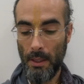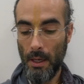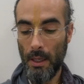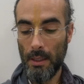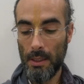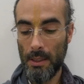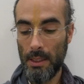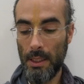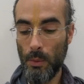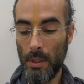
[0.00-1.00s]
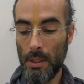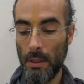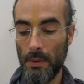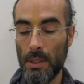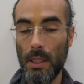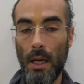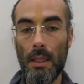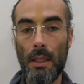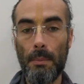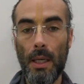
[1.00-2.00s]
on the sequence of
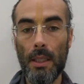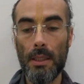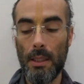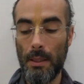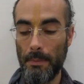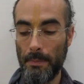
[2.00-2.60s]
sadhana bhakti,